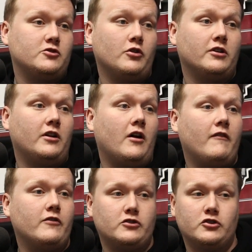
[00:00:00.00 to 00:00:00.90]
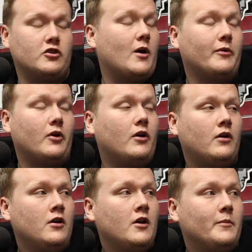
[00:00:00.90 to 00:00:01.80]
Jordan Love should drop at
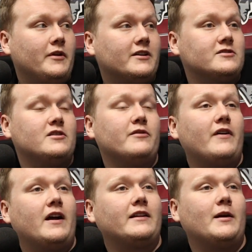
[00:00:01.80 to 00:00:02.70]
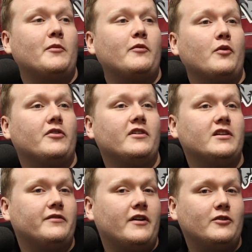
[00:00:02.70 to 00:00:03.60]
all because of the fact that before the
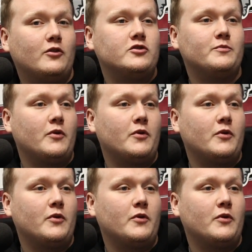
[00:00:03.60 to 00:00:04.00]
season, if I told you